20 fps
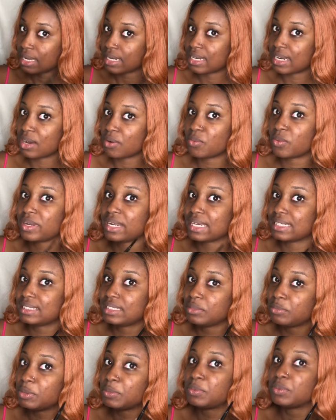Now what I
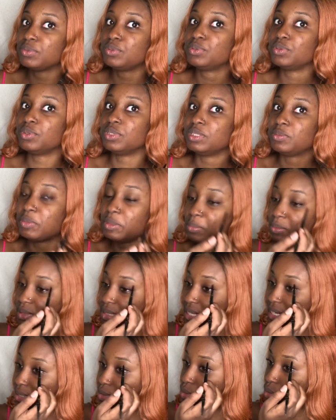see people do is people
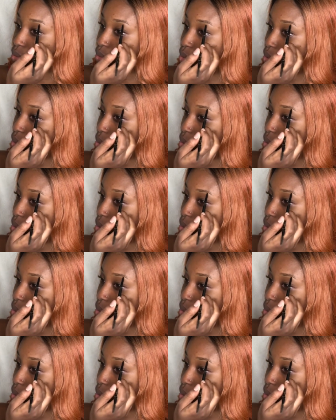tend to